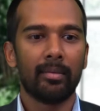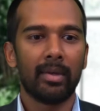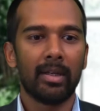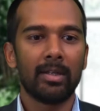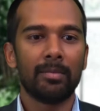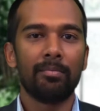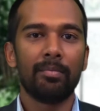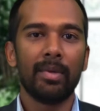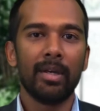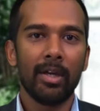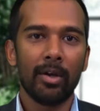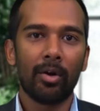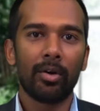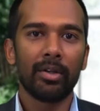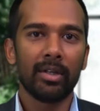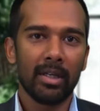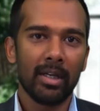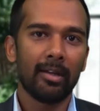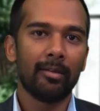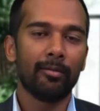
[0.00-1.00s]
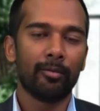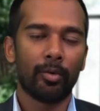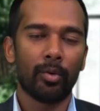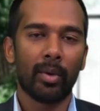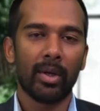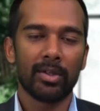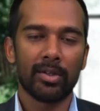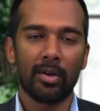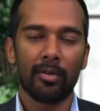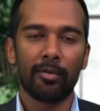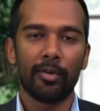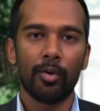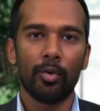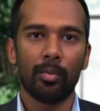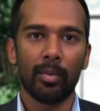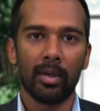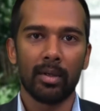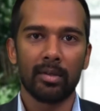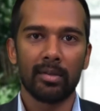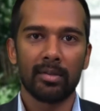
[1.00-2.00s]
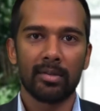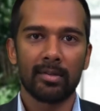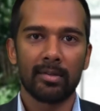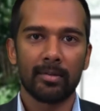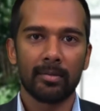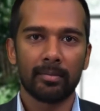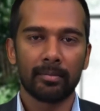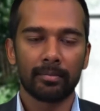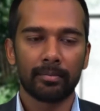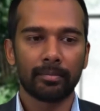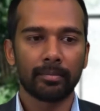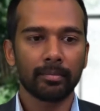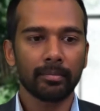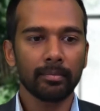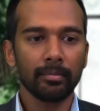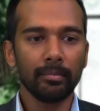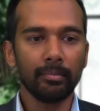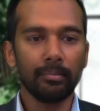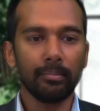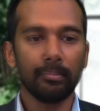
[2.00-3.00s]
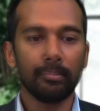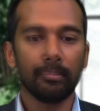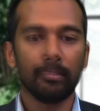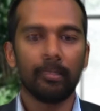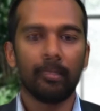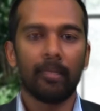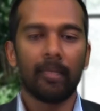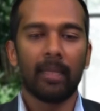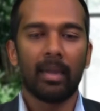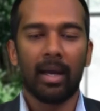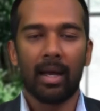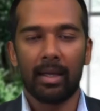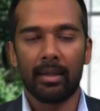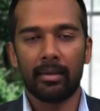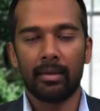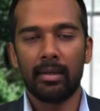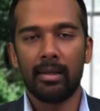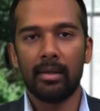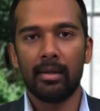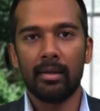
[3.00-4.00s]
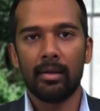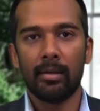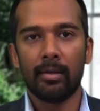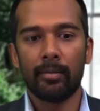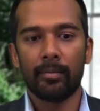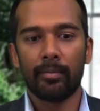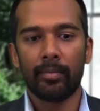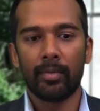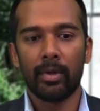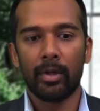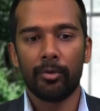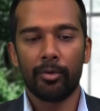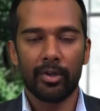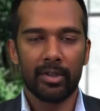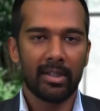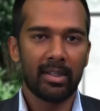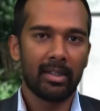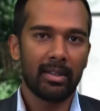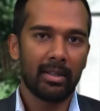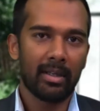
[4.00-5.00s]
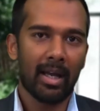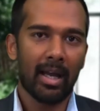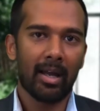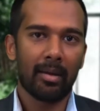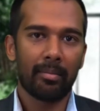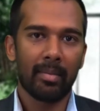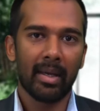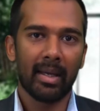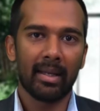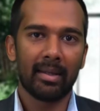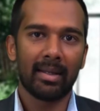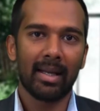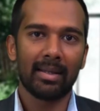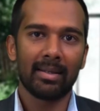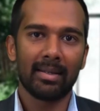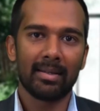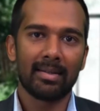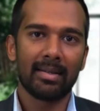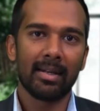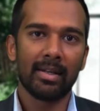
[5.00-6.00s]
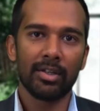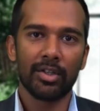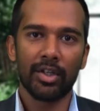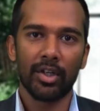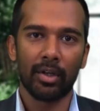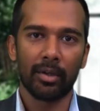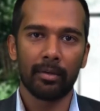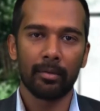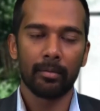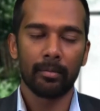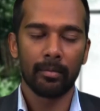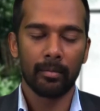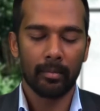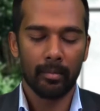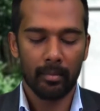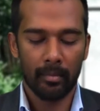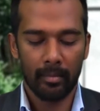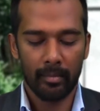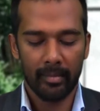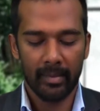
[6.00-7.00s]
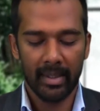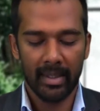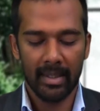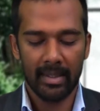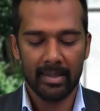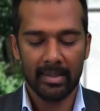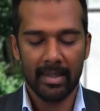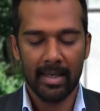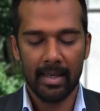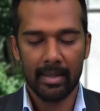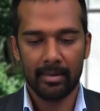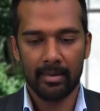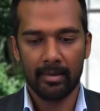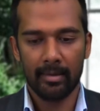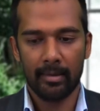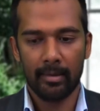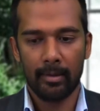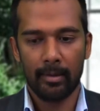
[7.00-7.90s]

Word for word: is beyond the influence of humans. And the, the reason I am making that distinction is that